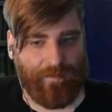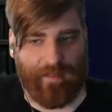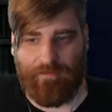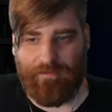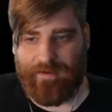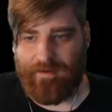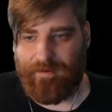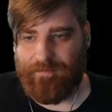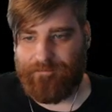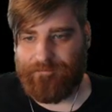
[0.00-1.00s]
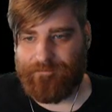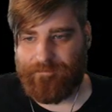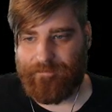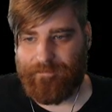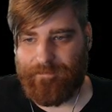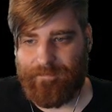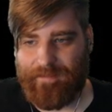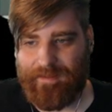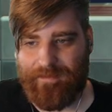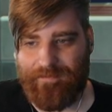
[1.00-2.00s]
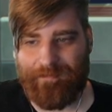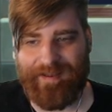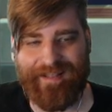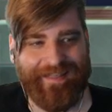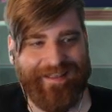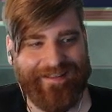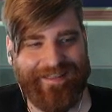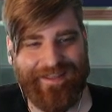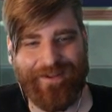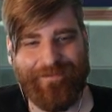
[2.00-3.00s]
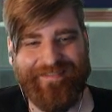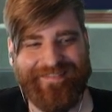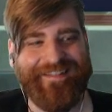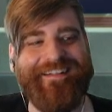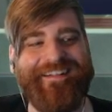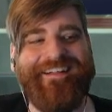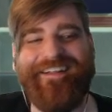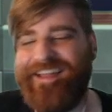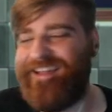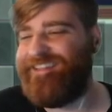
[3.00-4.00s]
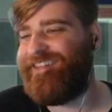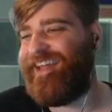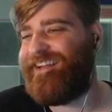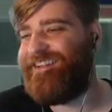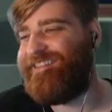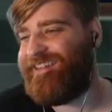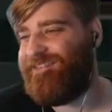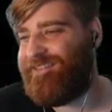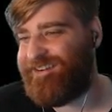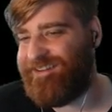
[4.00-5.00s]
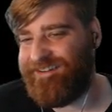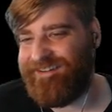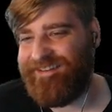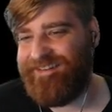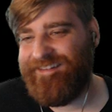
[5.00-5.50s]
I wonder. Reptilian cubes? Is that what they're called?